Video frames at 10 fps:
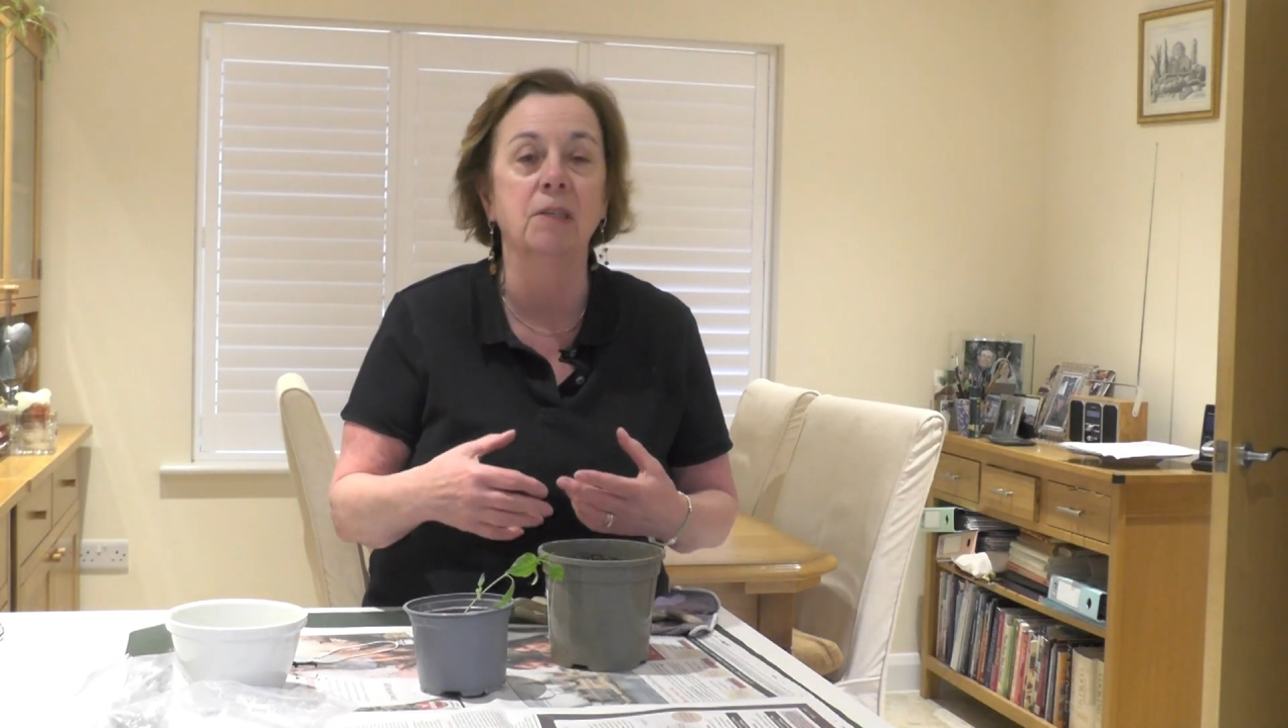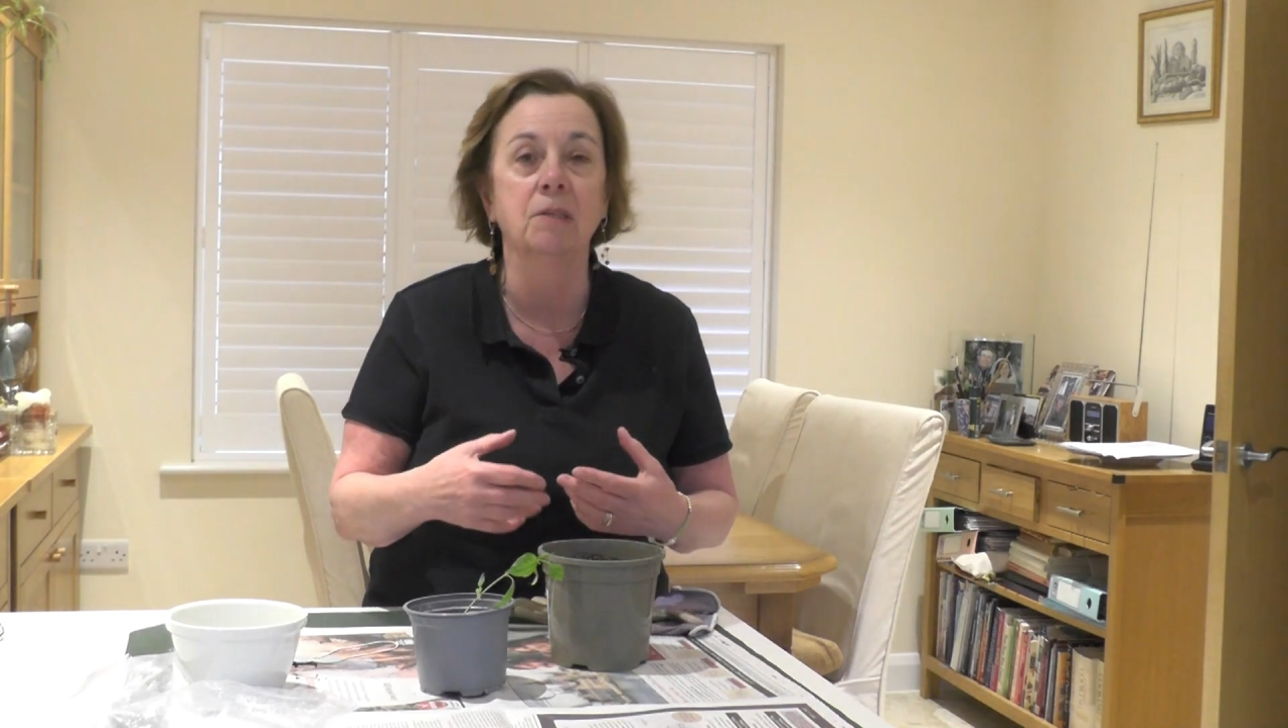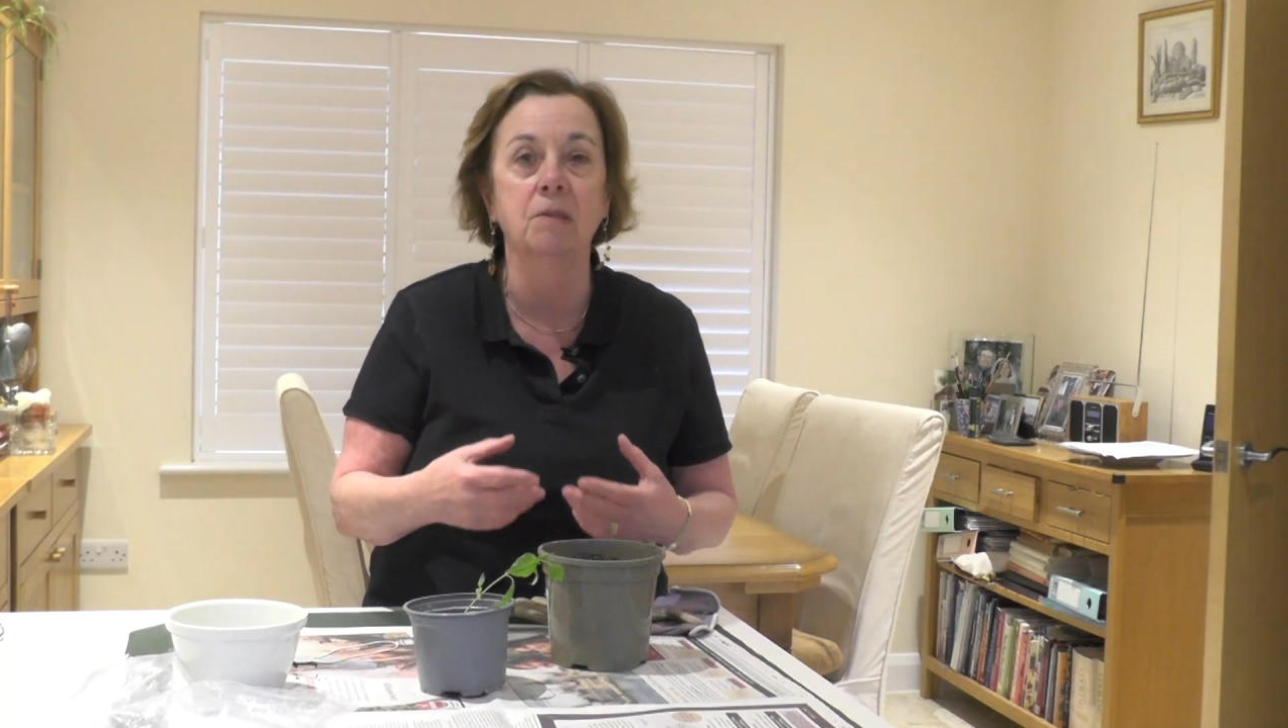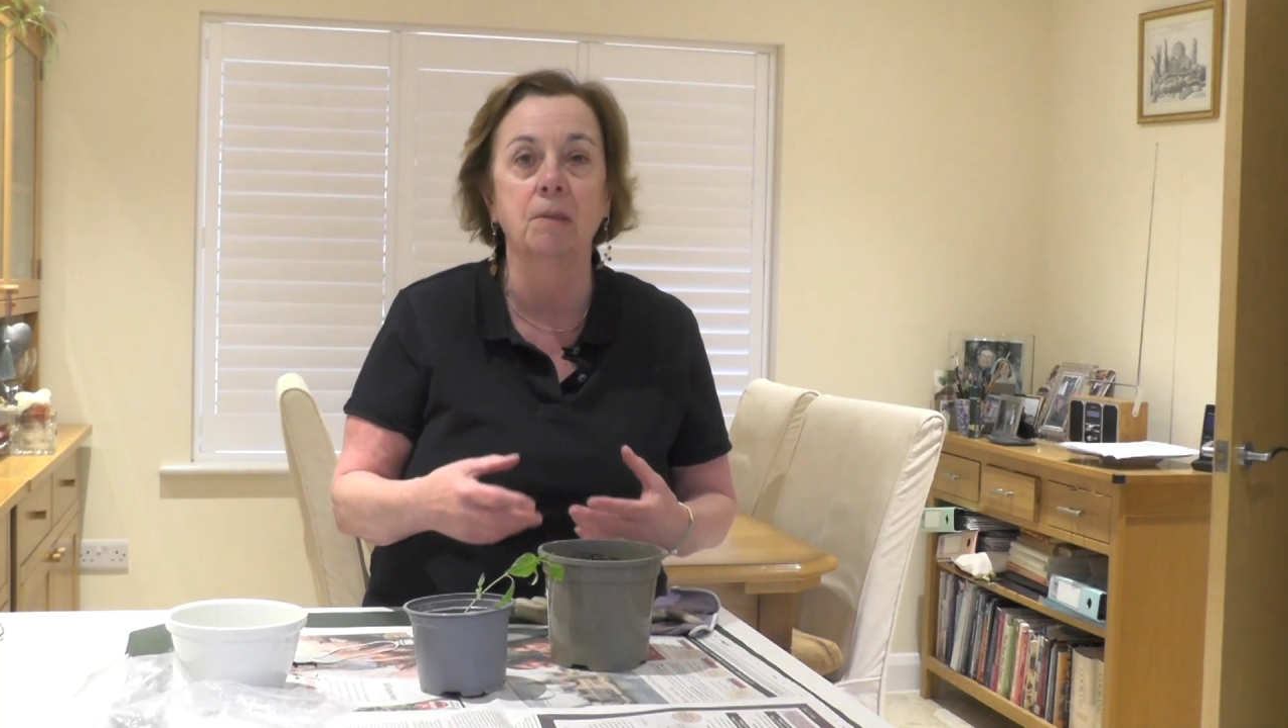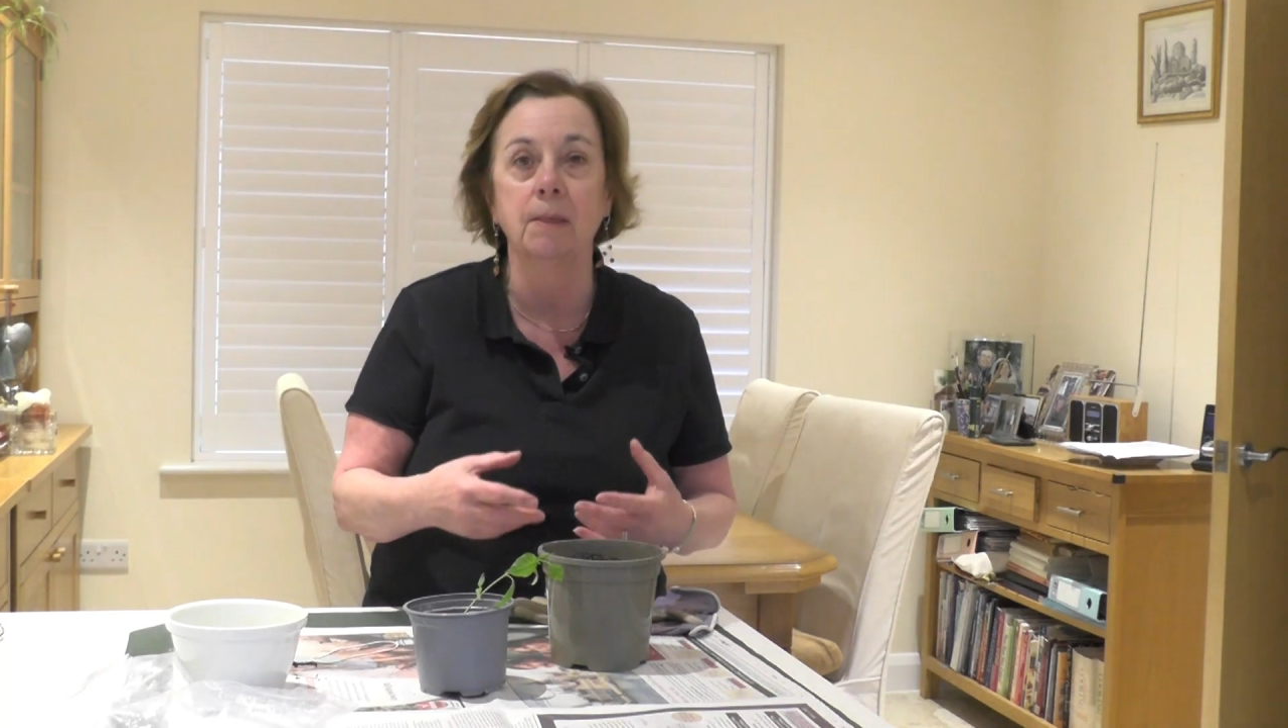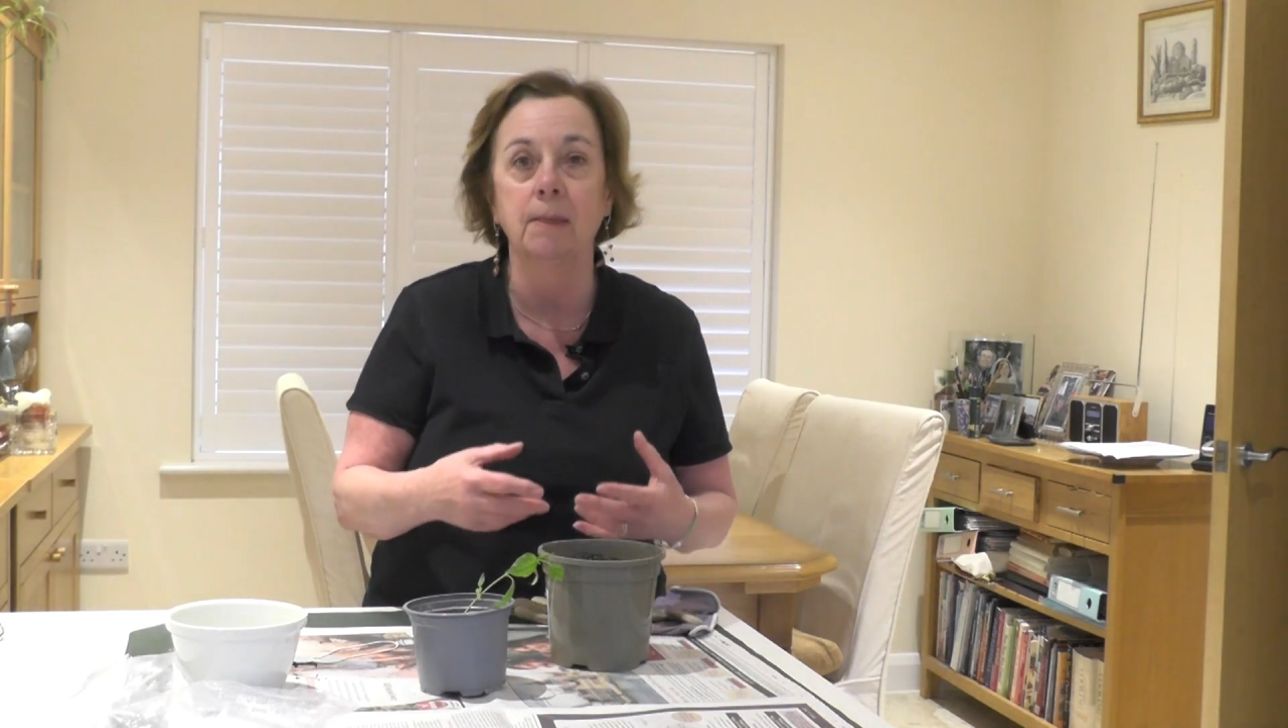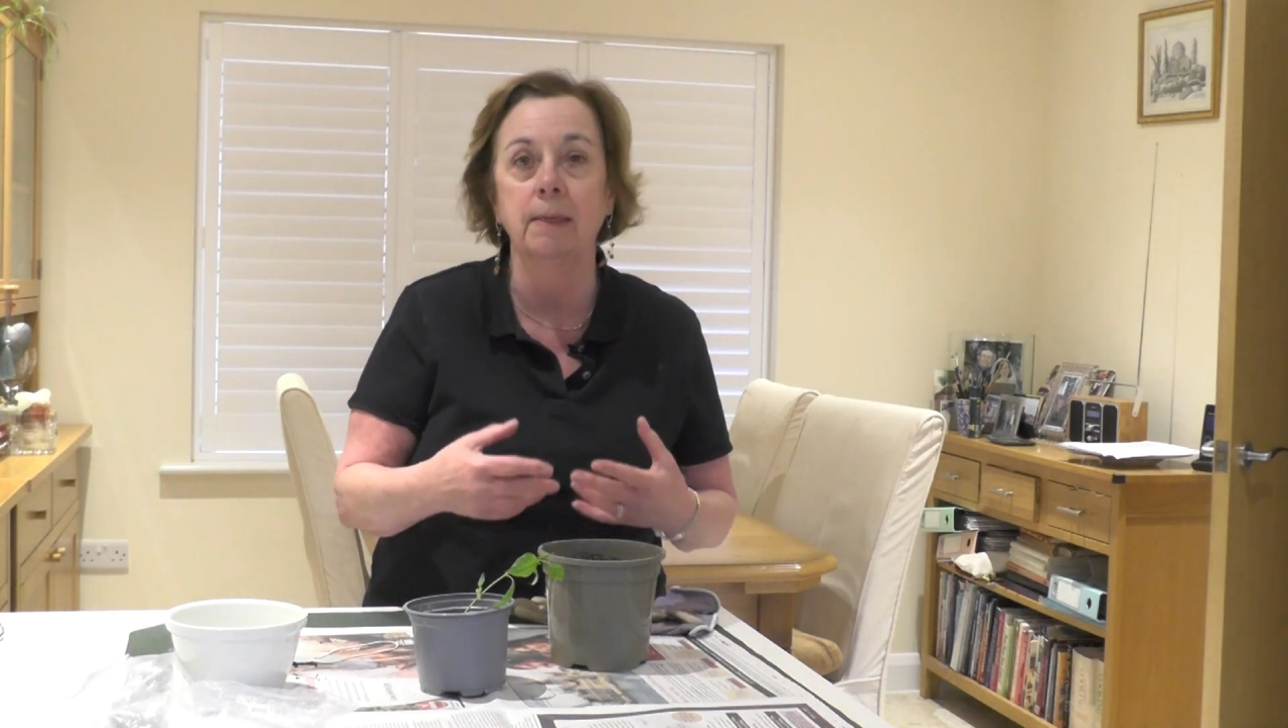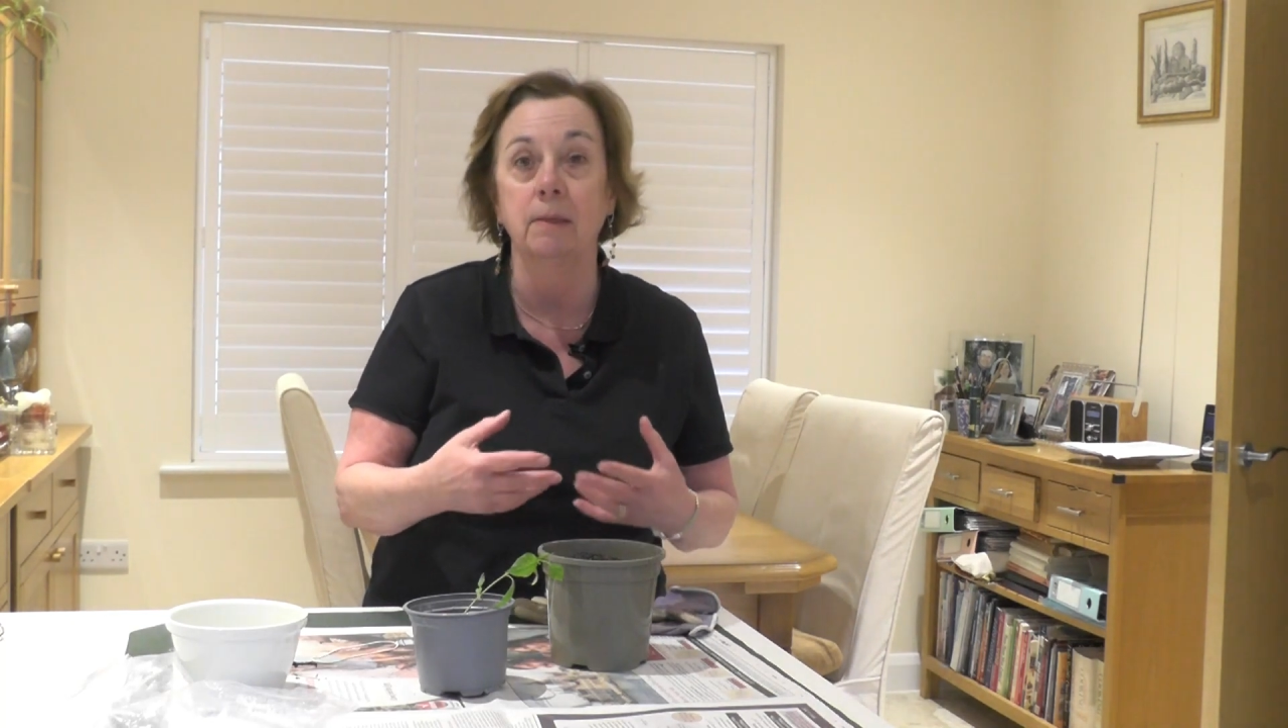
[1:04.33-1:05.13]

as sturdily